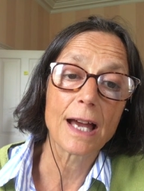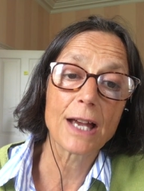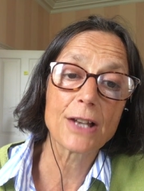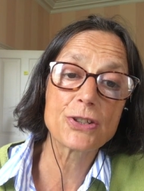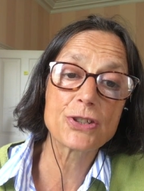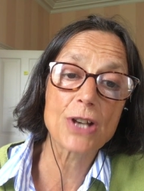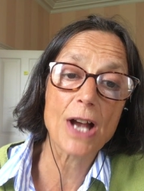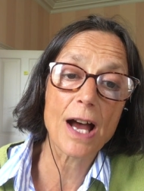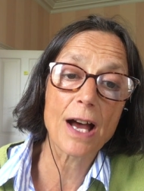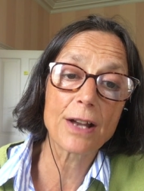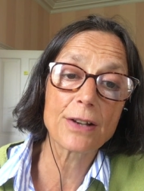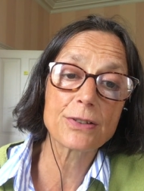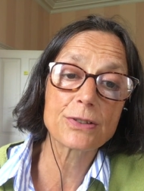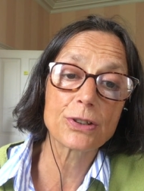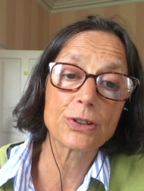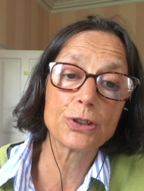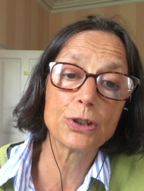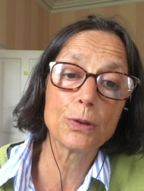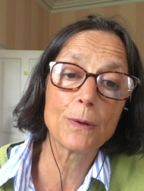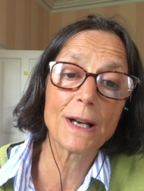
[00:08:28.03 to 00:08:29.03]
a giant
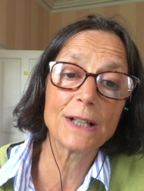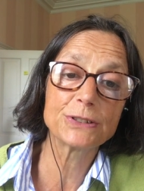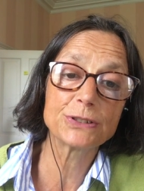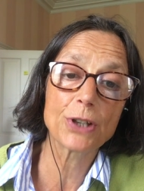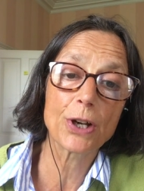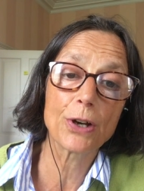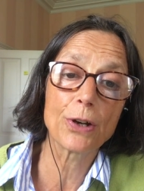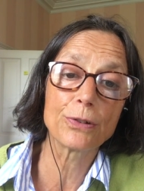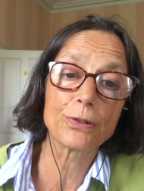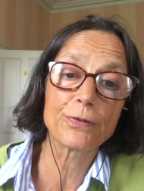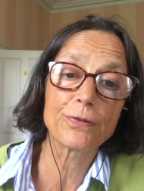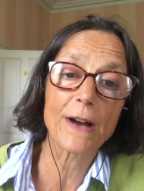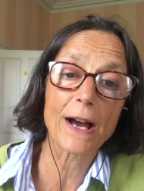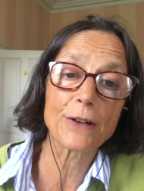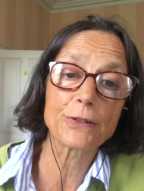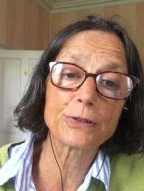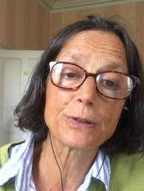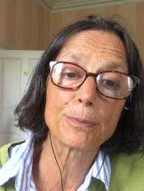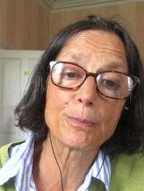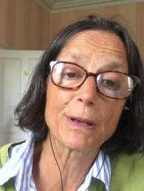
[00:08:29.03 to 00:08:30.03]
US owned
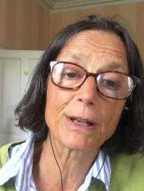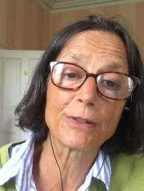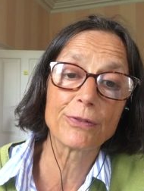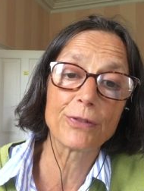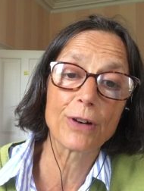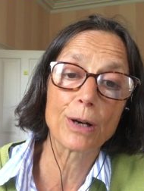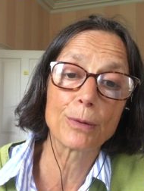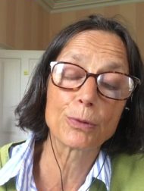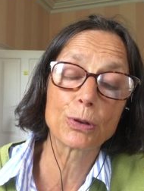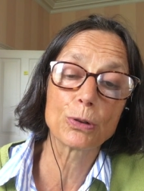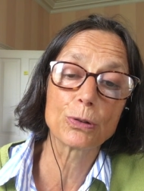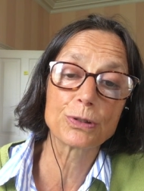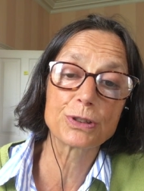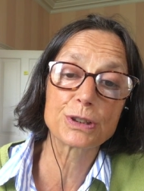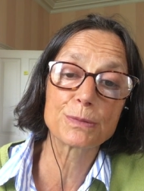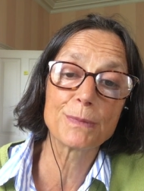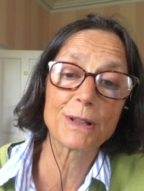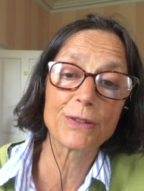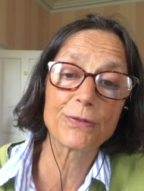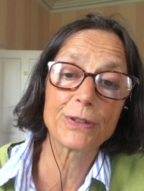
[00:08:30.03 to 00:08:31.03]
factory pig farm
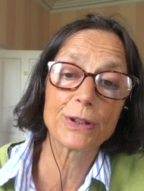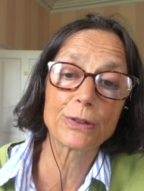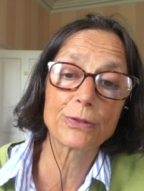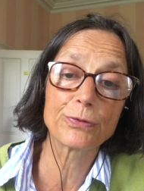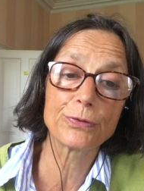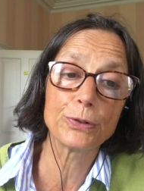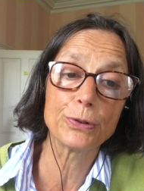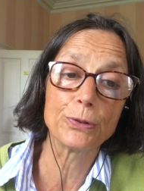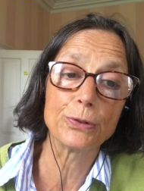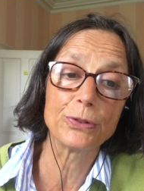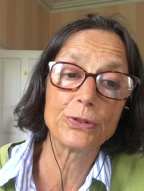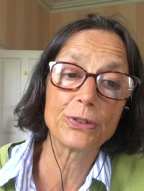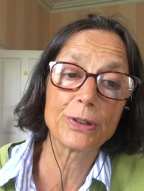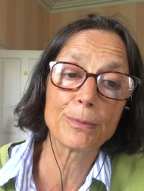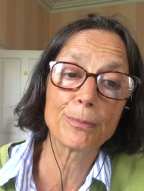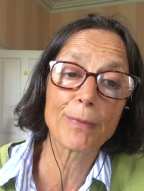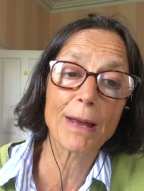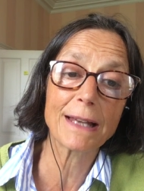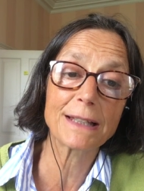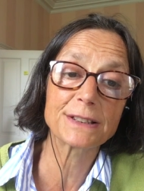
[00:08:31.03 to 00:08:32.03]
called Smithfield Foods
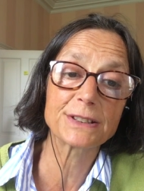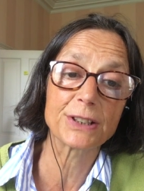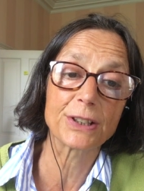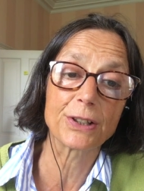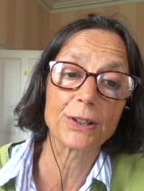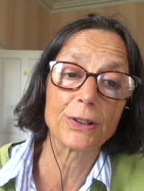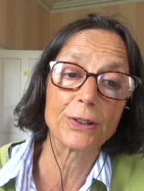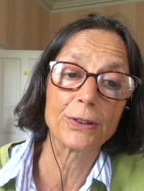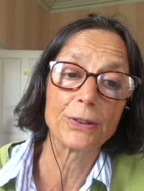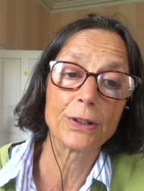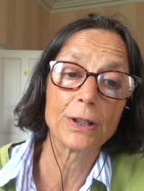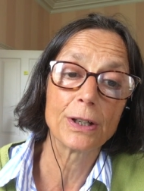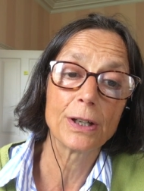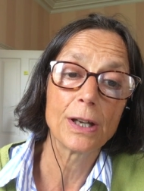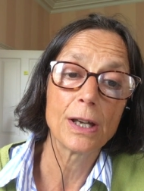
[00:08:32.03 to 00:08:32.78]
in Mexico.